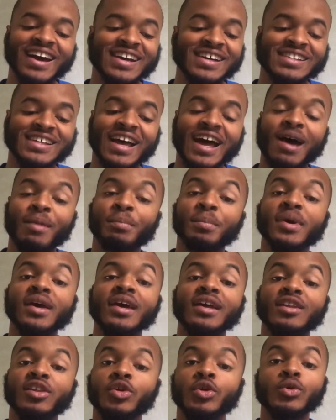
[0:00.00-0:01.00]
Because I
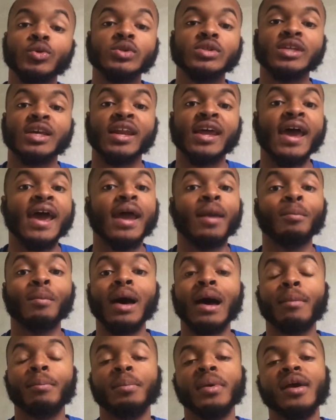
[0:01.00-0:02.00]
picked Houston, and
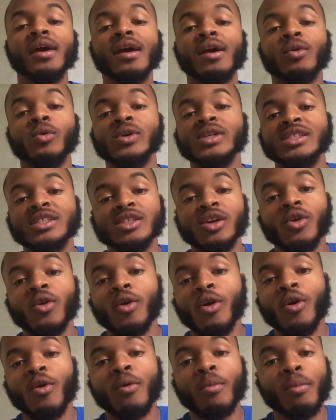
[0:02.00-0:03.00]
my pick was
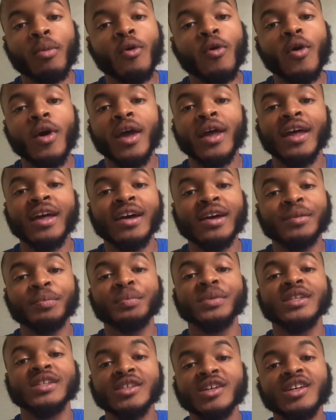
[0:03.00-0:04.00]
so on point
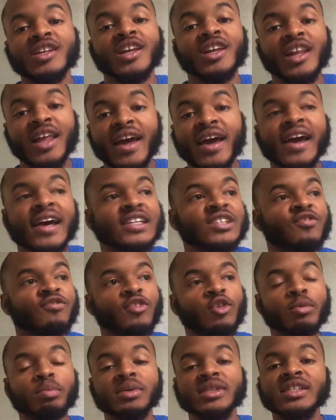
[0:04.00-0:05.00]
up until the last
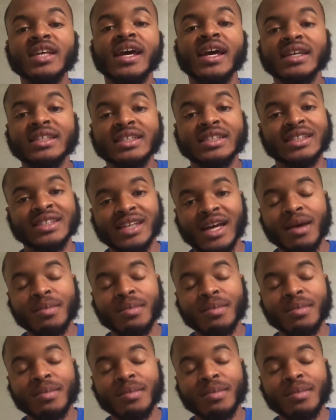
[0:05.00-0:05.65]
few possessions.